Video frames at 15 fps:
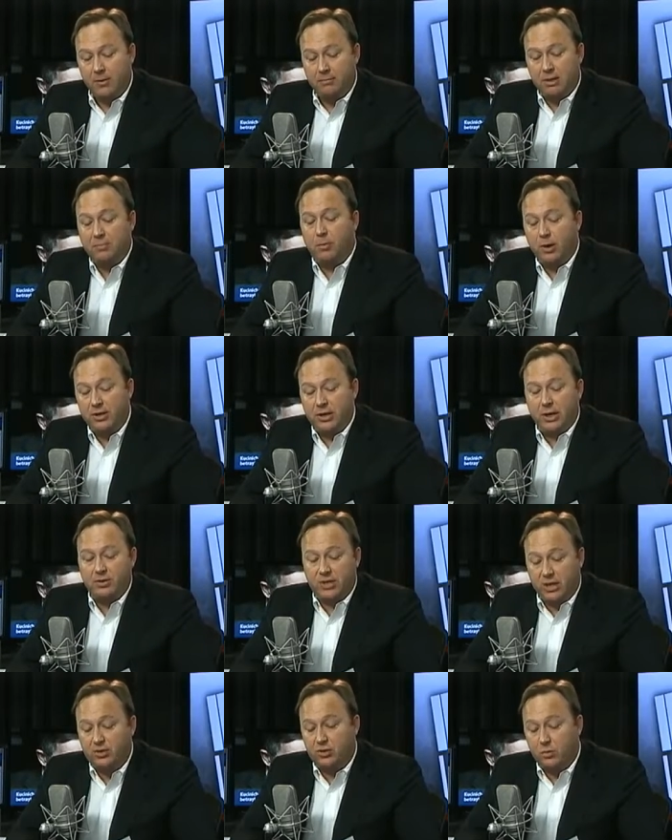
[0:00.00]
But the point is it
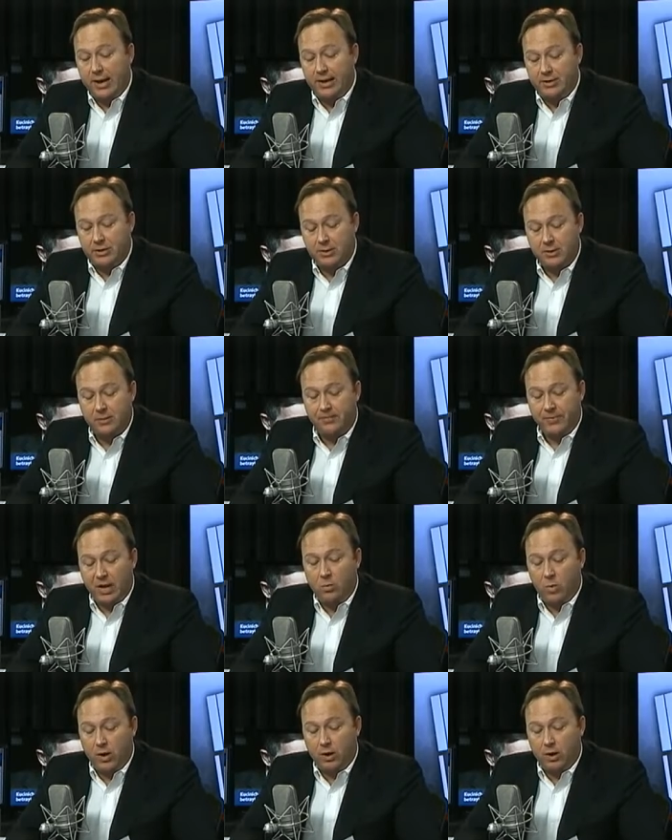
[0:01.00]
goes east to west, and